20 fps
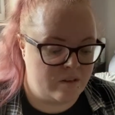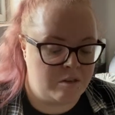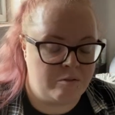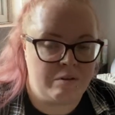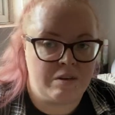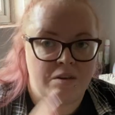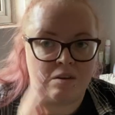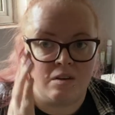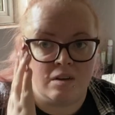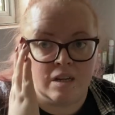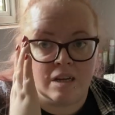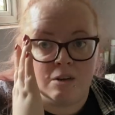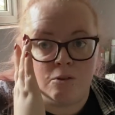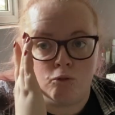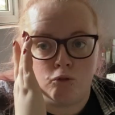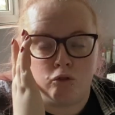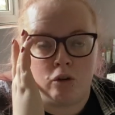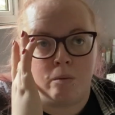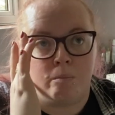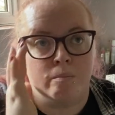Louis got a little
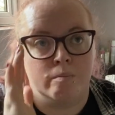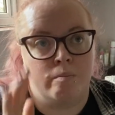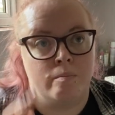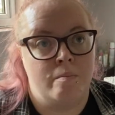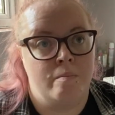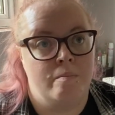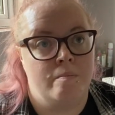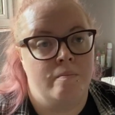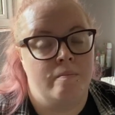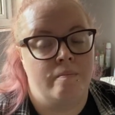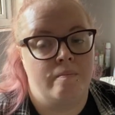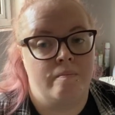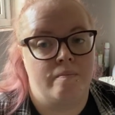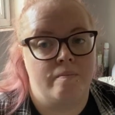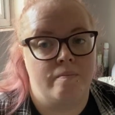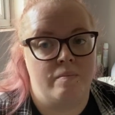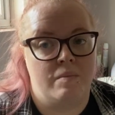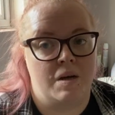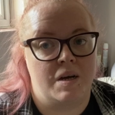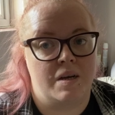drum,
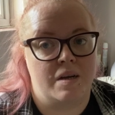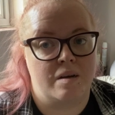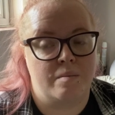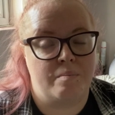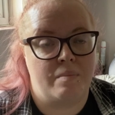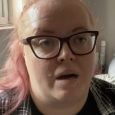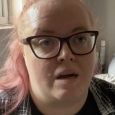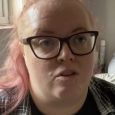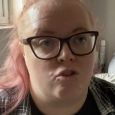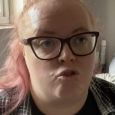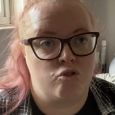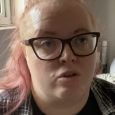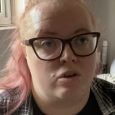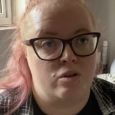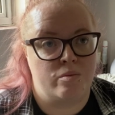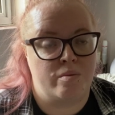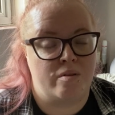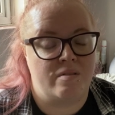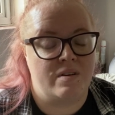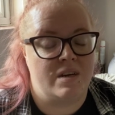like battery
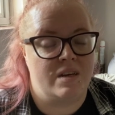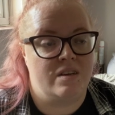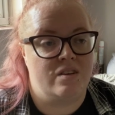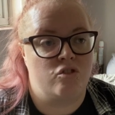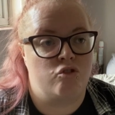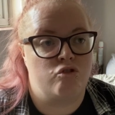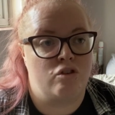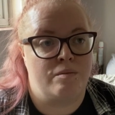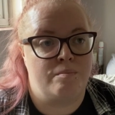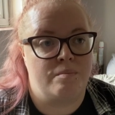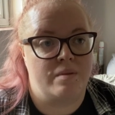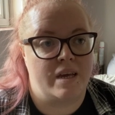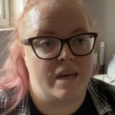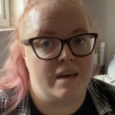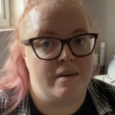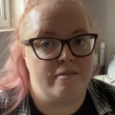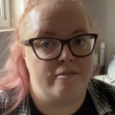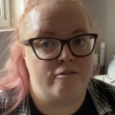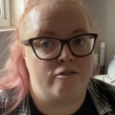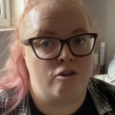operated drum
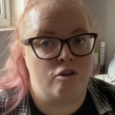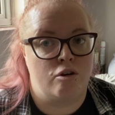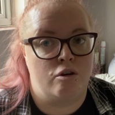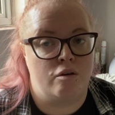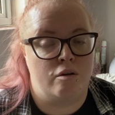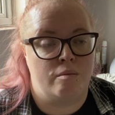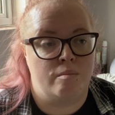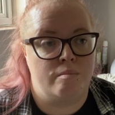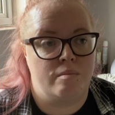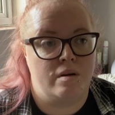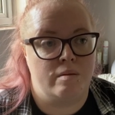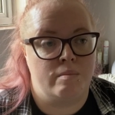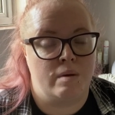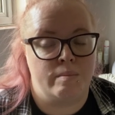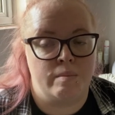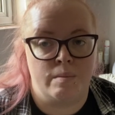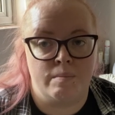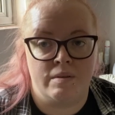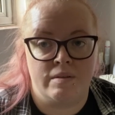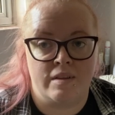kit from my
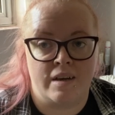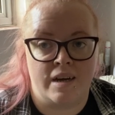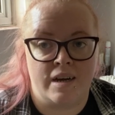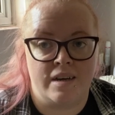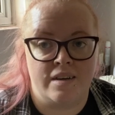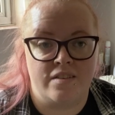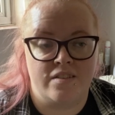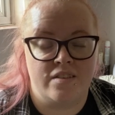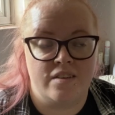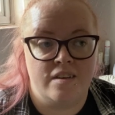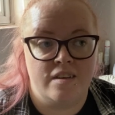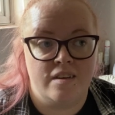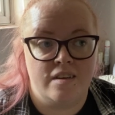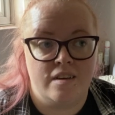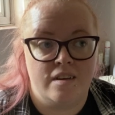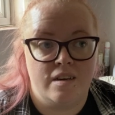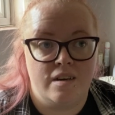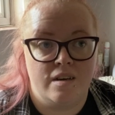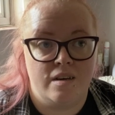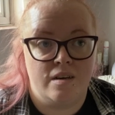mum and dad.
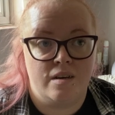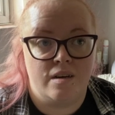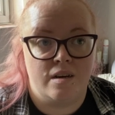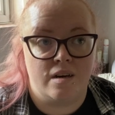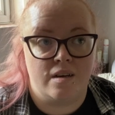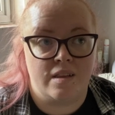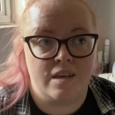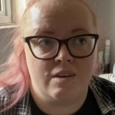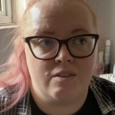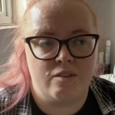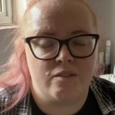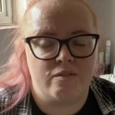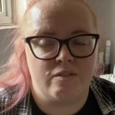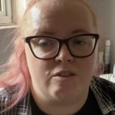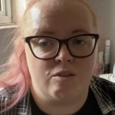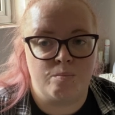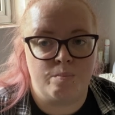I think it was for his